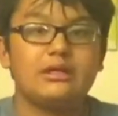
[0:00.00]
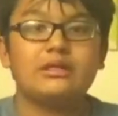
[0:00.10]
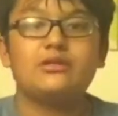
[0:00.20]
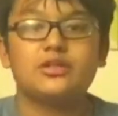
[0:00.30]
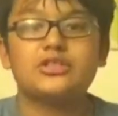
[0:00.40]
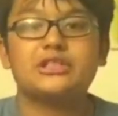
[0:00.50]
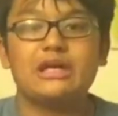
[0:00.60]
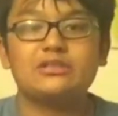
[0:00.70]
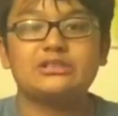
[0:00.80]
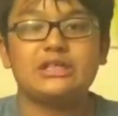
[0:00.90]
And there's a
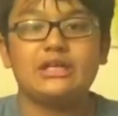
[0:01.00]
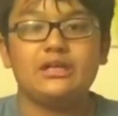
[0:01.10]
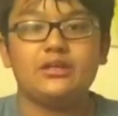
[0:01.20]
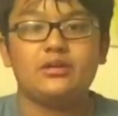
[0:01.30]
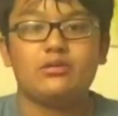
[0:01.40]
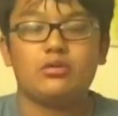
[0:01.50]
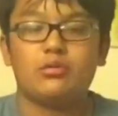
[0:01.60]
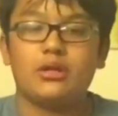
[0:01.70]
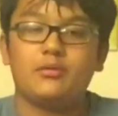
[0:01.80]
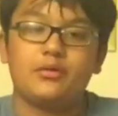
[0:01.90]
downside, or
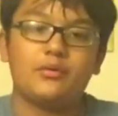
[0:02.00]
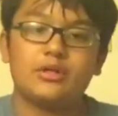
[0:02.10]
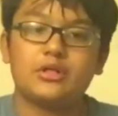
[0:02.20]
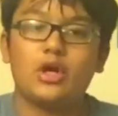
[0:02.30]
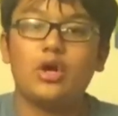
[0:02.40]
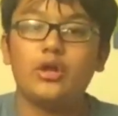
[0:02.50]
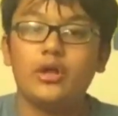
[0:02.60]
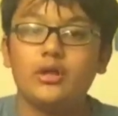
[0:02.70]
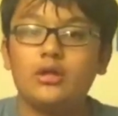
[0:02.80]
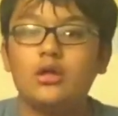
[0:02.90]
whatever you want to call
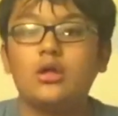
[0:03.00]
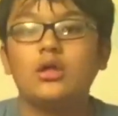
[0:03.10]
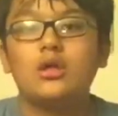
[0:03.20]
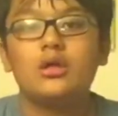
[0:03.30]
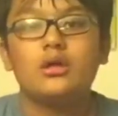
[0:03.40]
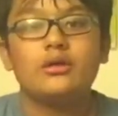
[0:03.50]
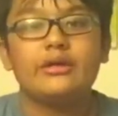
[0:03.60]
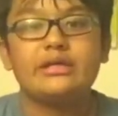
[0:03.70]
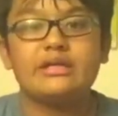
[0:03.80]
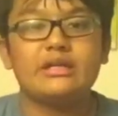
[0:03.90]
it.
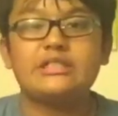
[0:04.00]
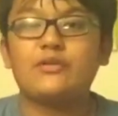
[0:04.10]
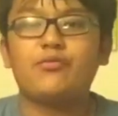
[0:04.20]
It's a